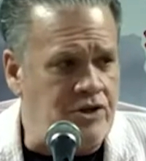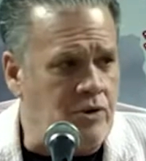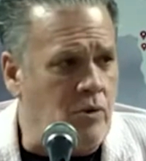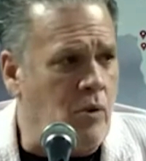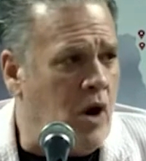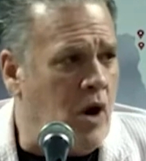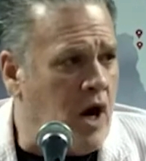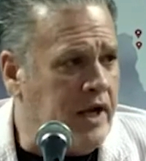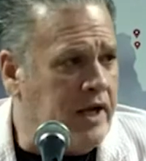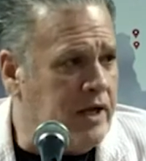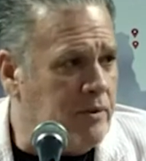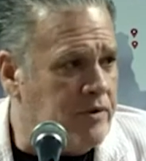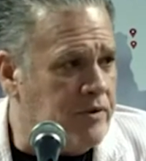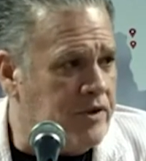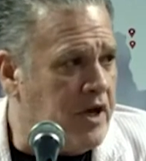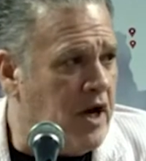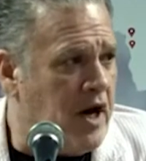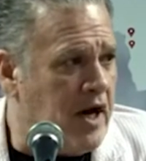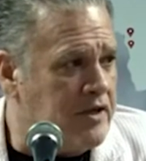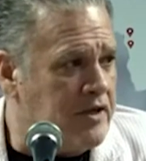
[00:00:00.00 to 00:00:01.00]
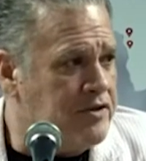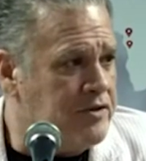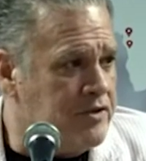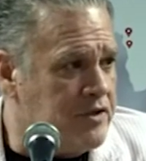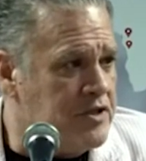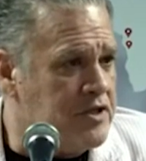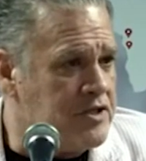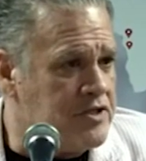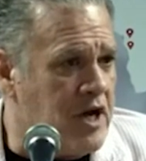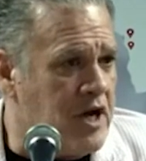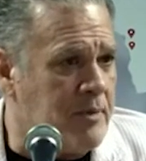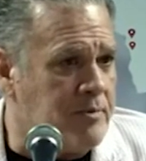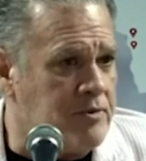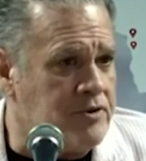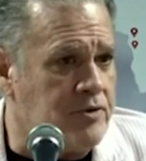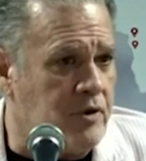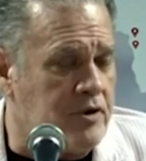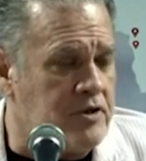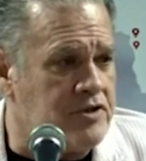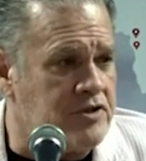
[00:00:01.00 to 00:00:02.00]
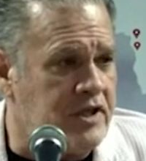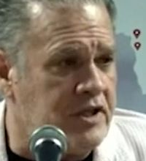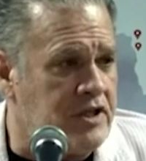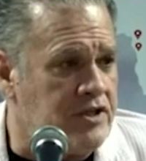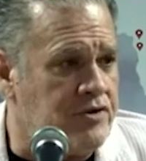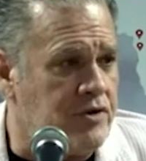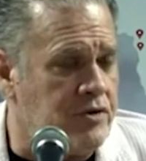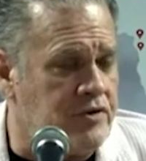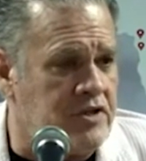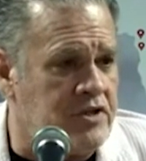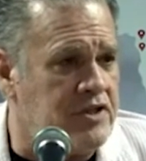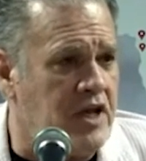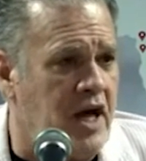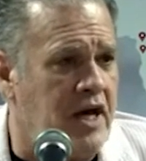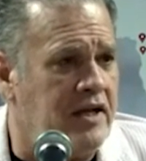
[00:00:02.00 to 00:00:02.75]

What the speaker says: As you're walking with God, to the disciples who understand the truth.